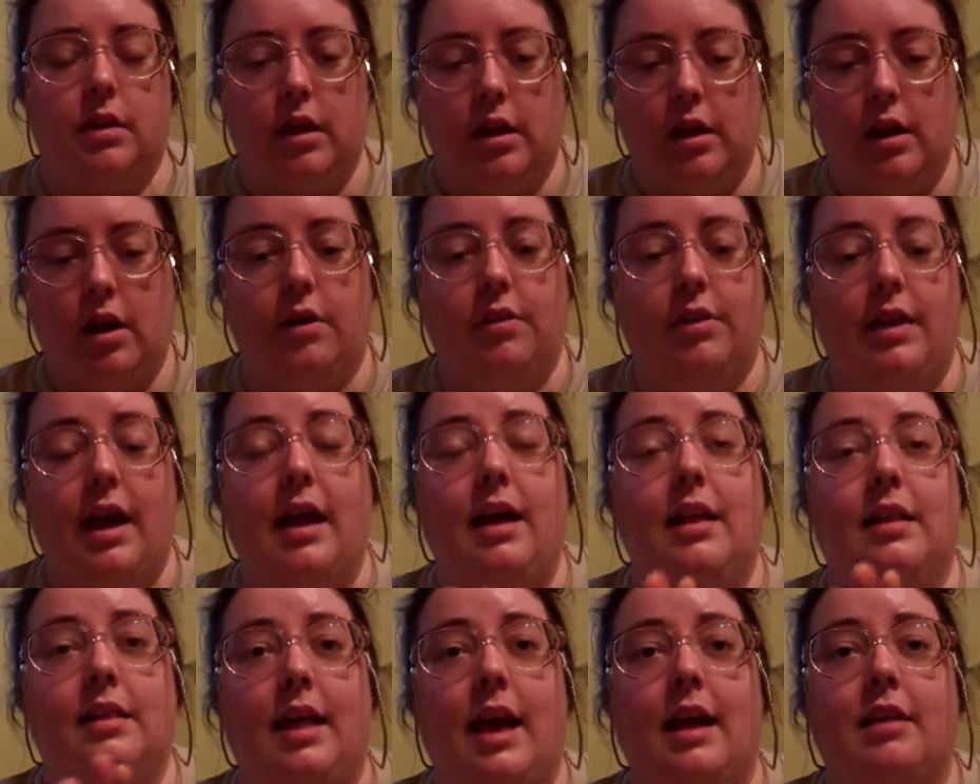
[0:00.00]
You know,
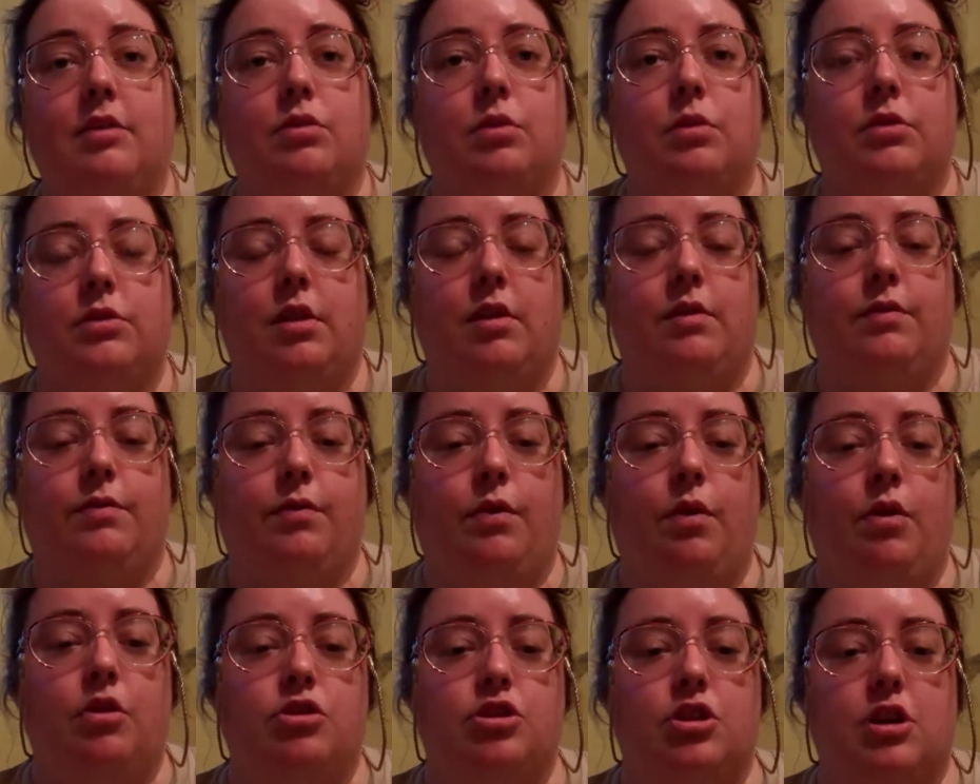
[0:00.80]
that's what's
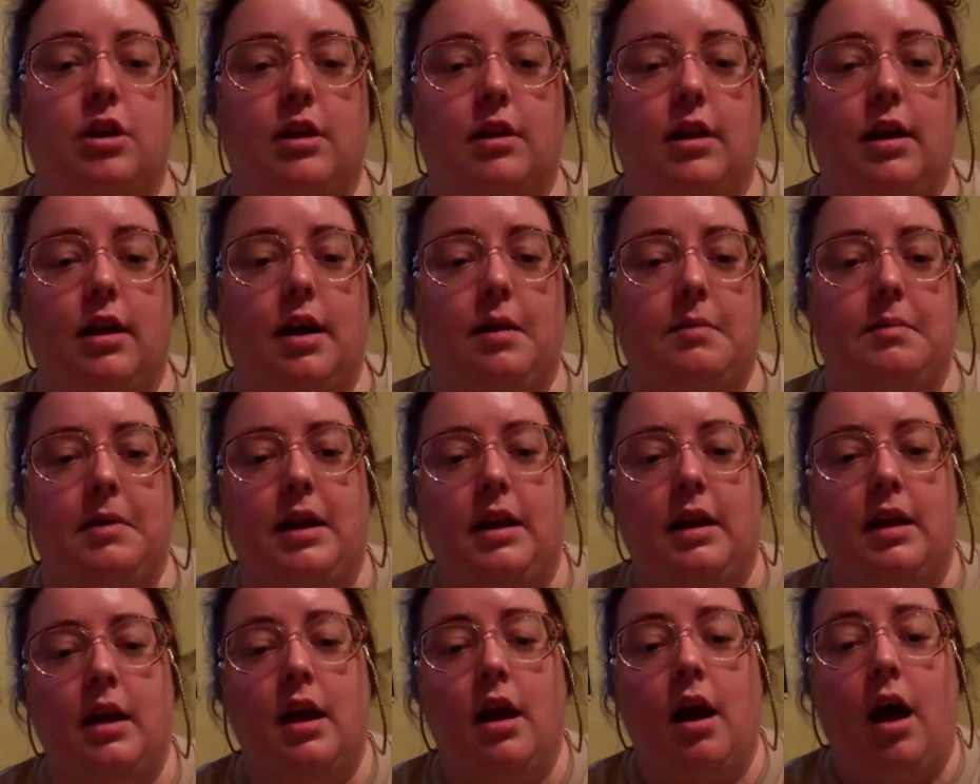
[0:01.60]
unfortunate. I
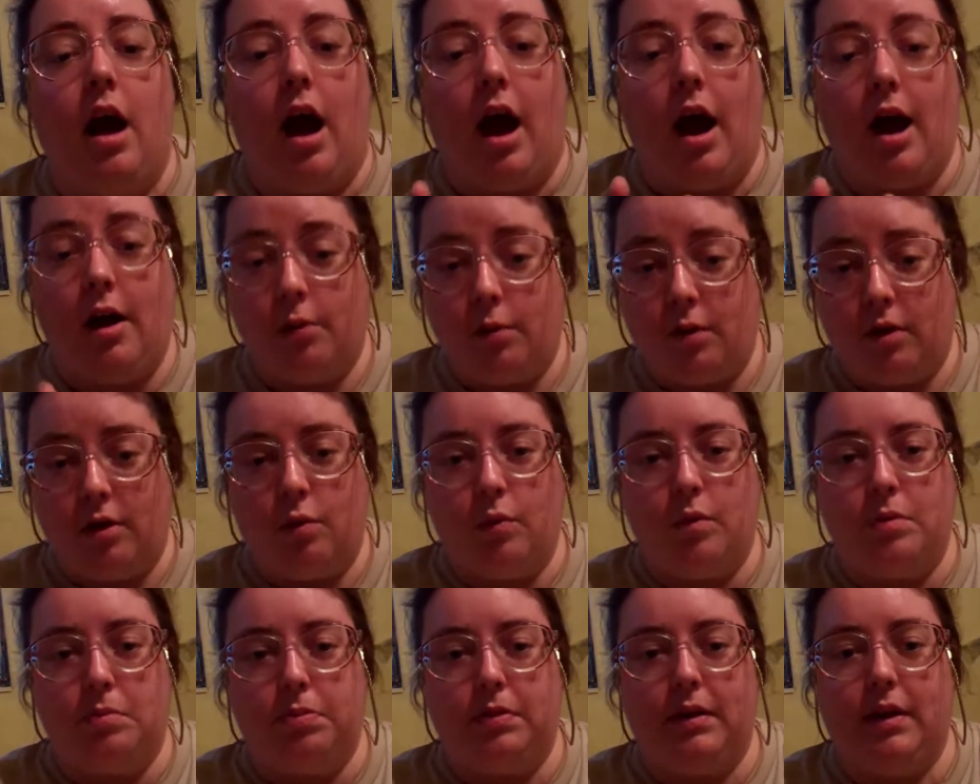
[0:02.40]
mean, I want
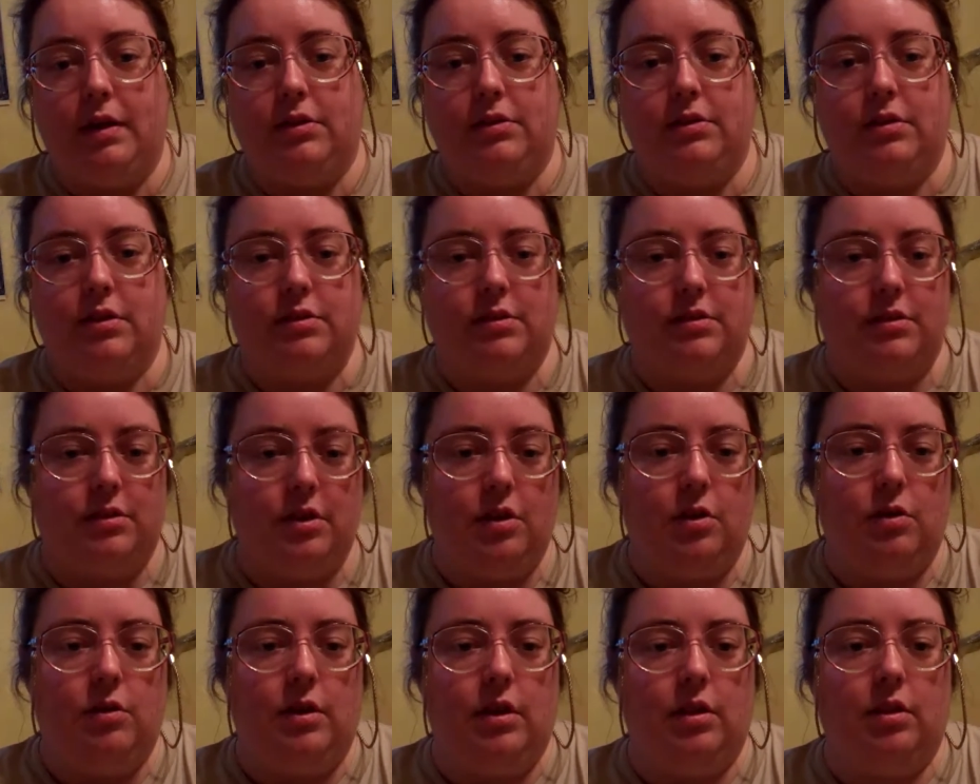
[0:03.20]
to replace the
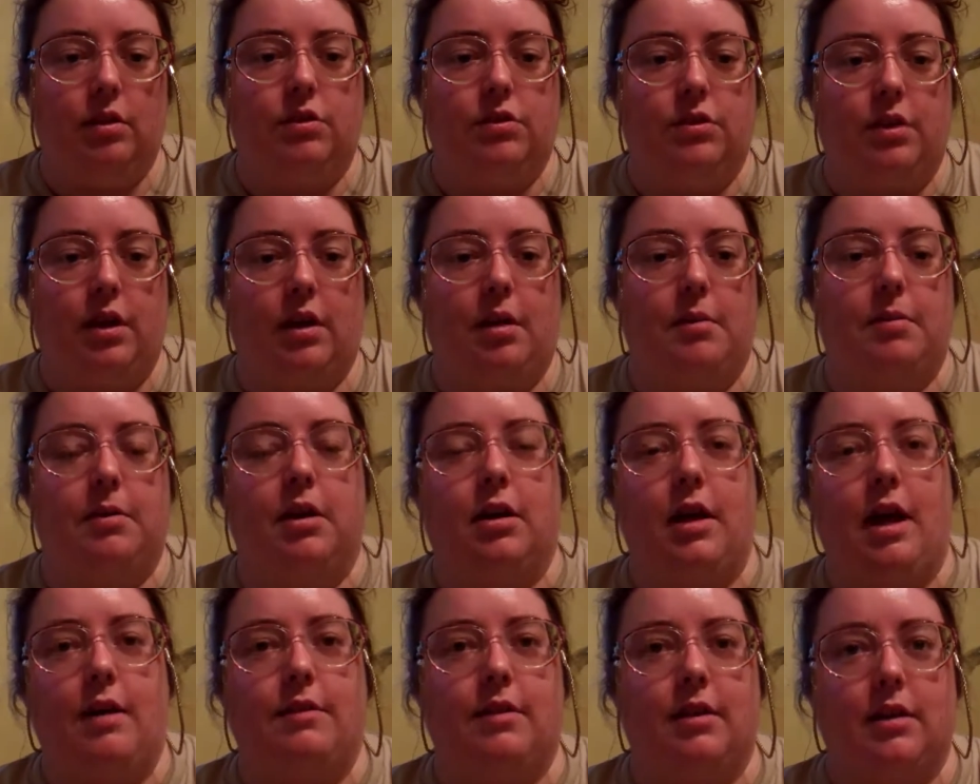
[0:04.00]
suit and it looks like I'm going
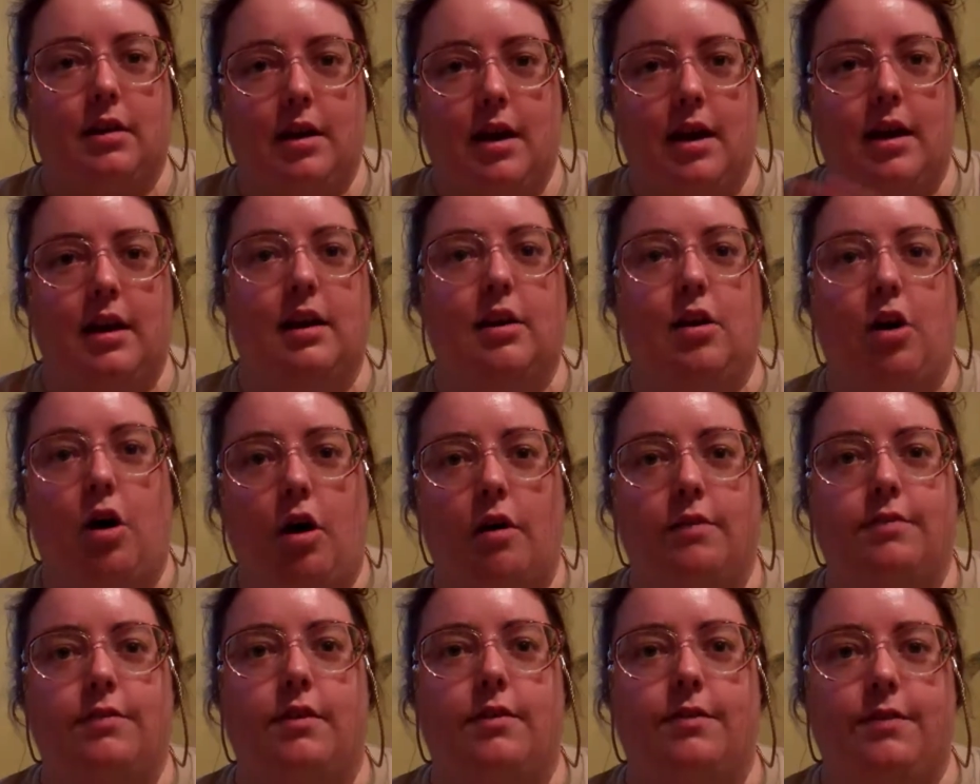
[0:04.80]
to have to cut it
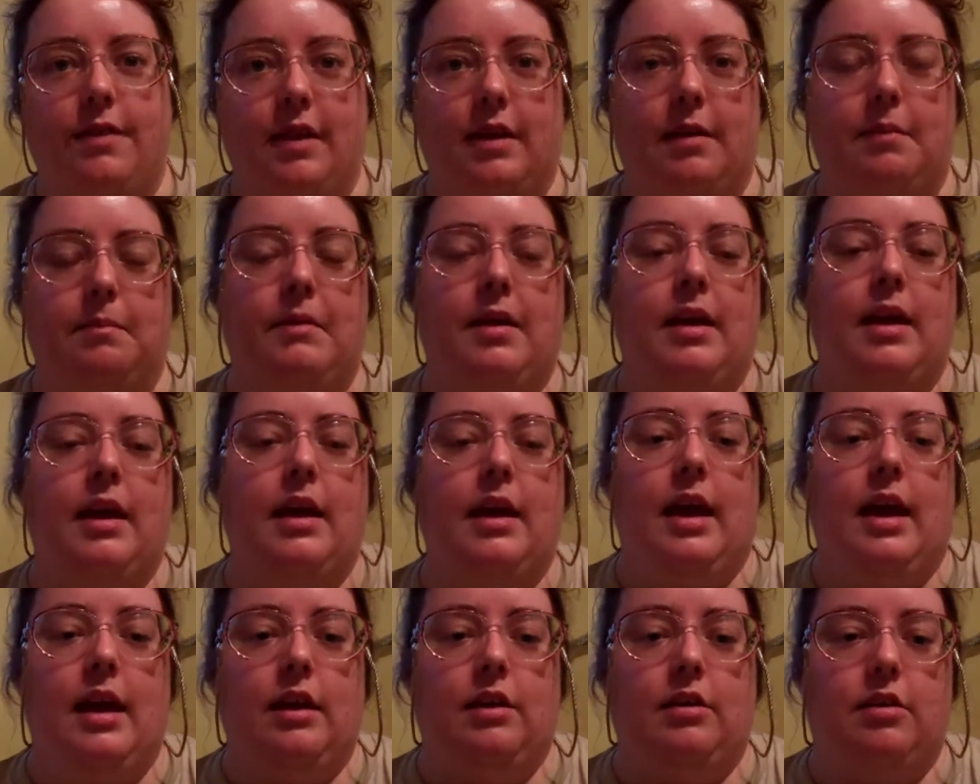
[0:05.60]
off of him
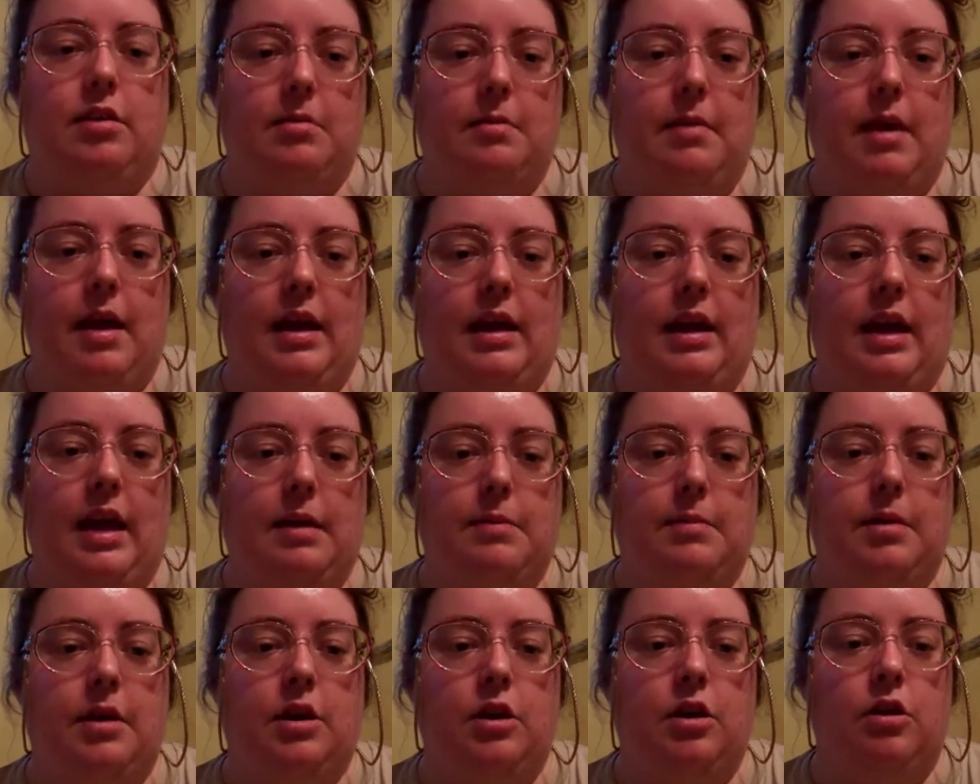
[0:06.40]
to make
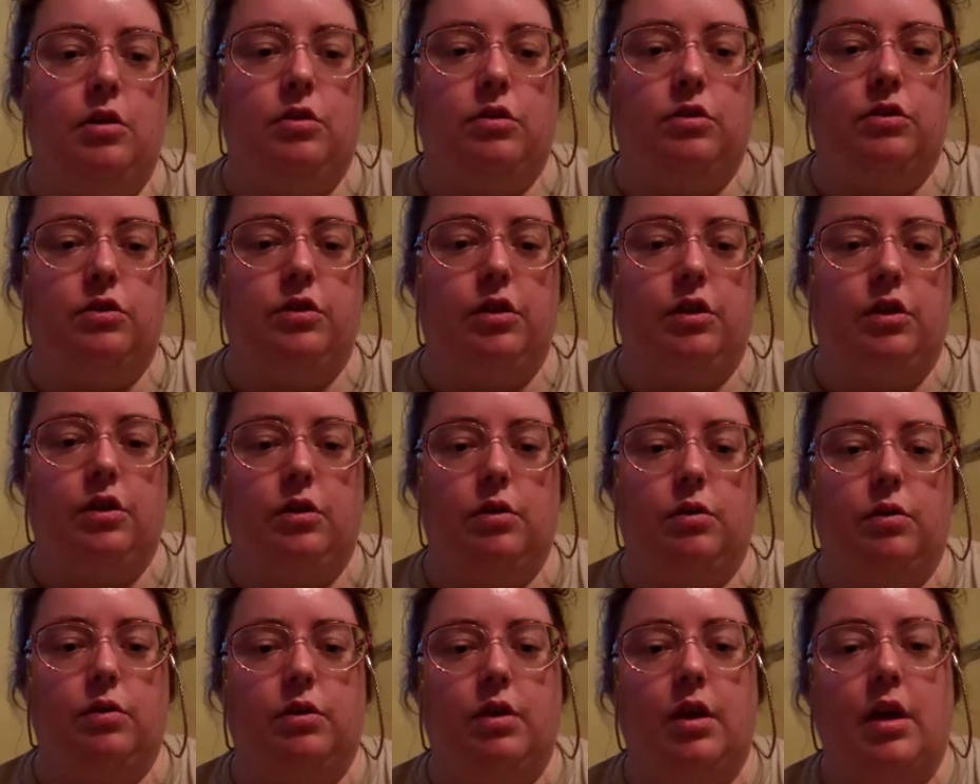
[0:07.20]
him a new
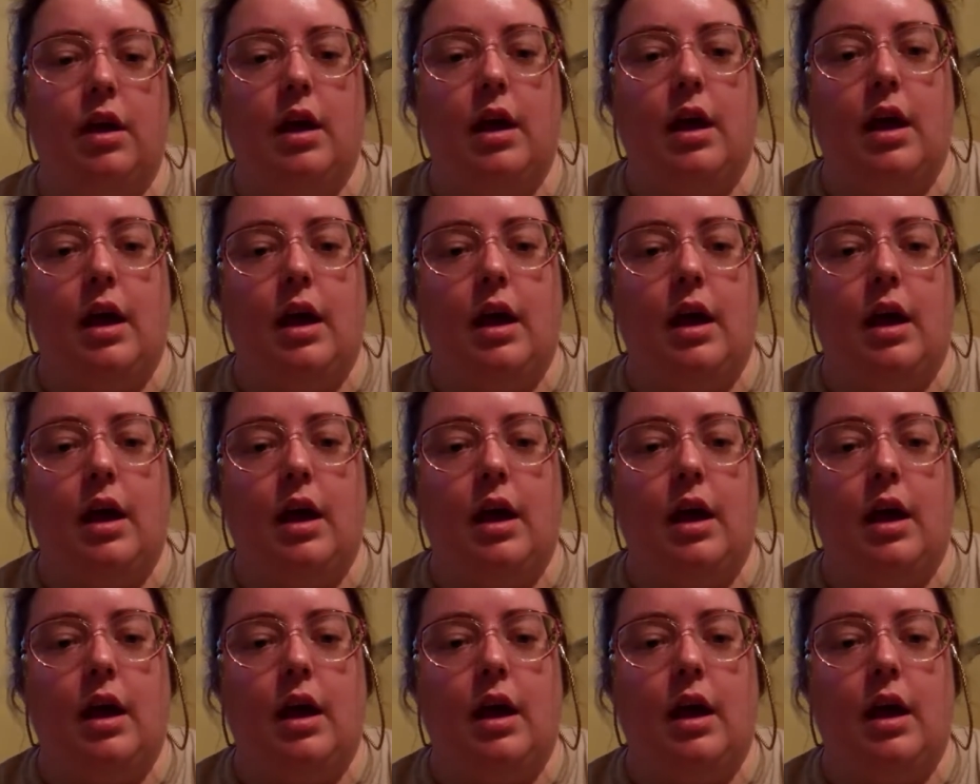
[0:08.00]
suit.